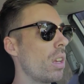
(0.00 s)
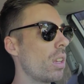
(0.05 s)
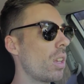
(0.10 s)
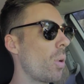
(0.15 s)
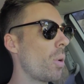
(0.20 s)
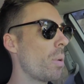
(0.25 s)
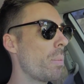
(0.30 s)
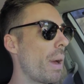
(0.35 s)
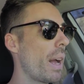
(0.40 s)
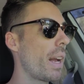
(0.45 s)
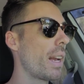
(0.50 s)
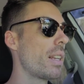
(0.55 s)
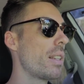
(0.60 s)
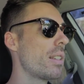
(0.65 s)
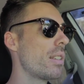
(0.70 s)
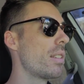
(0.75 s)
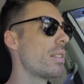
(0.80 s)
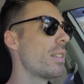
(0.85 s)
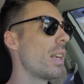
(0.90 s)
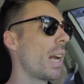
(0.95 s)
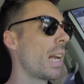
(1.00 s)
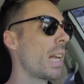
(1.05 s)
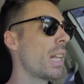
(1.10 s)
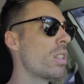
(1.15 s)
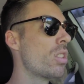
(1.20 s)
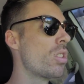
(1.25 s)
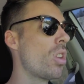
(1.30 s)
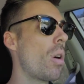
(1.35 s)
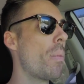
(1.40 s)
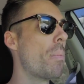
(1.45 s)
Going back into
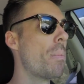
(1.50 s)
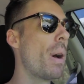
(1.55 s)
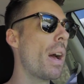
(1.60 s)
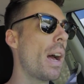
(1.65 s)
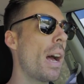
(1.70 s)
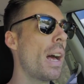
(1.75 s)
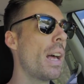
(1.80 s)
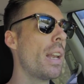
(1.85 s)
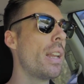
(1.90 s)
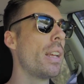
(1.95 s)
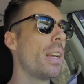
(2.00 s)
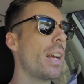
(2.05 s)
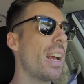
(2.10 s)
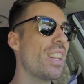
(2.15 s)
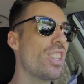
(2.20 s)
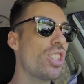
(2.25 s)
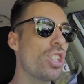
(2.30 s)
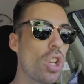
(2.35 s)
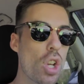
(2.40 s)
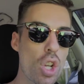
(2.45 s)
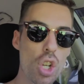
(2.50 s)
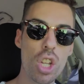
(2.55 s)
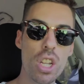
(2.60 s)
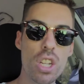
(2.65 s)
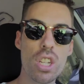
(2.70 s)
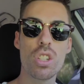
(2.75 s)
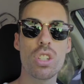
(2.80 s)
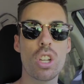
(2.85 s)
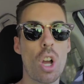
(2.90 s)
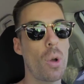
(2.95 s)
second's not bad. It's usually
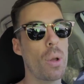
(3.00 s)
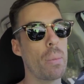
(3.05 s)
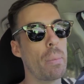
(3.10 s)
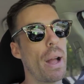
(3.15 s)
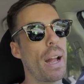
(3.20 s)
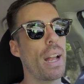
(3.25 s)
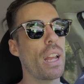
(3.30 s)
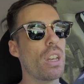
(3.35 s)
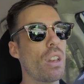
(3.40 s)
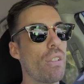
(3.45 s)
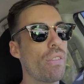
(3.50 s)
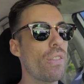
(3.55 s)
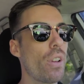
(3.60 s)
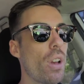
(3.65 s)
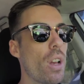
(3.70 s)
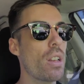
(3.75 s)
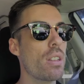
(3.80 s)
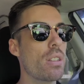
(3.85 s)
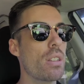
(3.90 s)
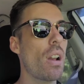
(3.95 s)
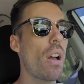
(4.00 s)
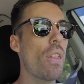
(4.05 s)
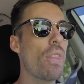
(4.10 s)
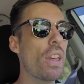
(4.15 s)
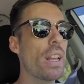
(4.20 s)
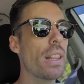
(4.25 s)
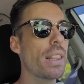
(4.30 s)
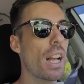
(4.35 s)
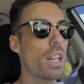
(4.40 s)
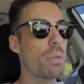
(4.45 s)
just going back into first, and I
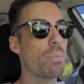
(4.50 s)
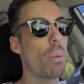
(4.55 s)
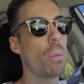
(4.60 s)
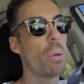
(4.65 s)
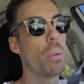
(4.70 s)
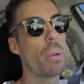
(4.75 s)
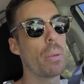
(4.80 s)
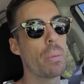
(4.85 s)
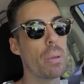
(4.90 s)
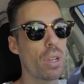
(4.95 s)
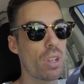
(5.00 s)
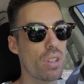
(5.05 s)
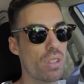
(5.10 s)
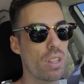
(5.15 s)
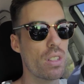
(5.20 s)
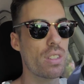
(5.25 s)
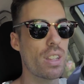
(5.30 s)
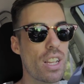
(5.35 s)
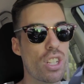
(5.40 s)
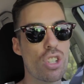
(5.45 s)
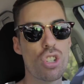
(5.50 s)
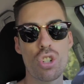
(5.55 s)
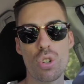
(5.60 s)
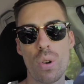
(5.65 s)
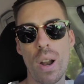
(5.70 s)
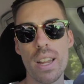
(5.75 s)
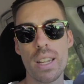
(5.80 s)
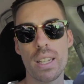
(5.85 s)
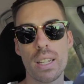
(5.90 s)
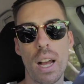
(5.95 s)
think that's probably because it's a
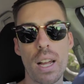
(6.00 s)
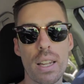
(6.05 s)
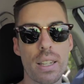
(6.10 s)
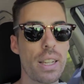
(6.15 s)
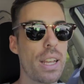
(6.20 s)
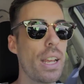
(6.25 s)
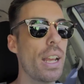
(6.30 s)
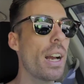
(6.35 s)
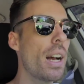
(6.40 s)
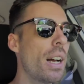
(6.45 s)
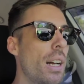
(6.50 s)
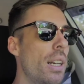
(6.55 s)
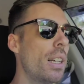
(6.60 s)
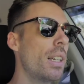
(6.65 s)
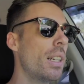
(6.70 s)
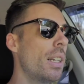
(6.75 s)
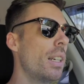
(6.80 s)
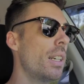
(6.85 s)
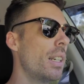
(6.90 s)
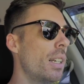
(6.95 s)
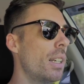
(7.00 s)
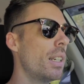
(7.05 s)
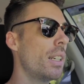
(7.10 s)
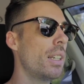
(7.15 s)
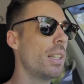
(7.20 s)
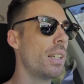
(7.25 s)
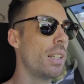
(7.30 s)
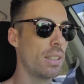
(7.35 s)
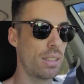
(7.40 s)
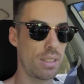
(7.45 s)
straight cut gear.
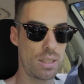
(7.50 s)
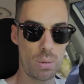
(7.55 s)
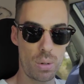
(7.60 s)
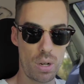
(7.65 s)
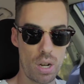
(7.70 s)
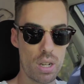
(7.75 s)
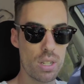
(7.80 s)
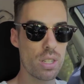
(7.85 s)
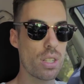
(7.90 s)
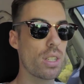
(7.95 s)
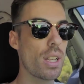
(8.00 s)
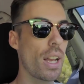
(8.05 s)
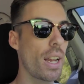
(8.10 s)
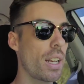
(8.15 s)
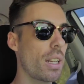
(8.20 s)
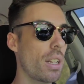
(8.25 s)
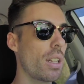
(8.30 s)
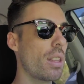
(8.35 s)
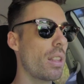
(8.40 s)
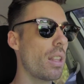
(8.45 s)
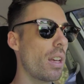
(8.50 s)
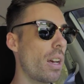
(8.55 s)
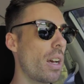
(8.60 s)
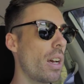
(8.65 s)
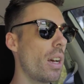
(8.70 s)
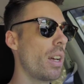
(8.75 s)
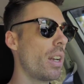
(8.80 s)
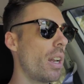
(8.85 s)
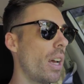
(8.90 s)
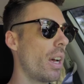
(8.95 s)
So we'll go second to
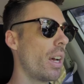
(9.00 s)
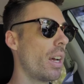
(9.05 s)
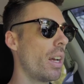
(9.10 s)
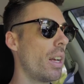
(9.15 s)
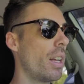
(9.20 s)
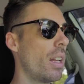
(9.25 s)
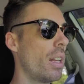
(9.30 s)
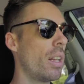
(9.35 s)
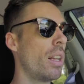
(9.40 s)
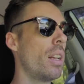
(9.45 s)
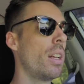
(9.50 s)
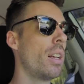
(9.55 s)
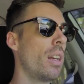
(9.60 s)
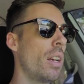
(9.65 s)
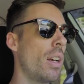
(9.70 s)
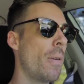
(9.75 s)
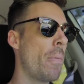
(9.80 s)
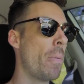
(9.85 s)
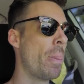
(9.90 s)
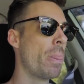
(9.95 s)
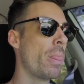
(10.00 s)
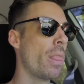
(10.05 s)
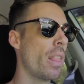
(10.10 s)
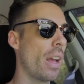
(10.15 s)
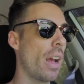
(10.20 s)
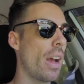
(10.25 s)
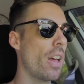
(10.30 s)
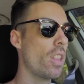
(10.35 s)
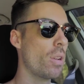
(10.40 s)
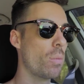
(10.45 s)
third,
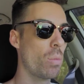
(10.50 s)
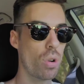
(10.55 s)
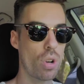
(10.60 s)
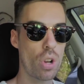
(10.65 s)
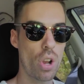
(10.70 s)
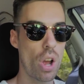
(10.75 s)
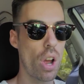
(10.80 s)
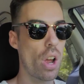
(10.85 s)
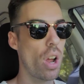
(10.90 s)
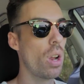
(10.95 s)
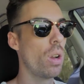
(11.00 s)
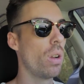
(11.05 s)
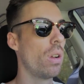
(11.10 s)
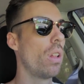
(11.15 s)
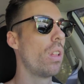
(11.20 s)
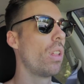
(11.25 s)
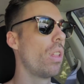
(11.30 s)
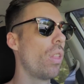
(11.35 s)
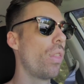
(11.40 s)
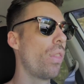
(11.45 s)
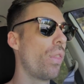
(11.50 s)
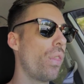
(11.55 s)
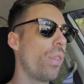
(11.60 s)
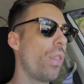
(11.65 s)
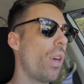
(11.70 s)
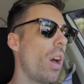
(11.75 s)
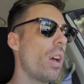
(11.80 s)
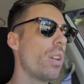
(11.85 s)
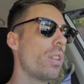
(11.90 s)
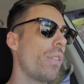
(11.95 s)
and then we'll go
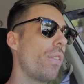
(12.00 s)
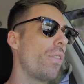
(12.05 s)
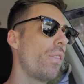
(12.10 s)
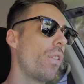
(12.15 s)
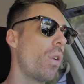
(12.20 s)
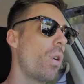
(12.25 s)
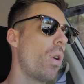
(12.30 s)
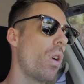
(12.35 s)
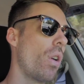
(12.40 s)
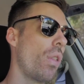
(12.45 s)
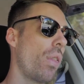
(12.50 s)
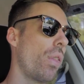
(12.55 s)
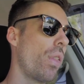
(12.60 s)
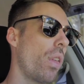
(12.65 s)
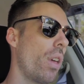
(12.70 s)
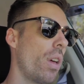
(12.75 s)
third to fourth.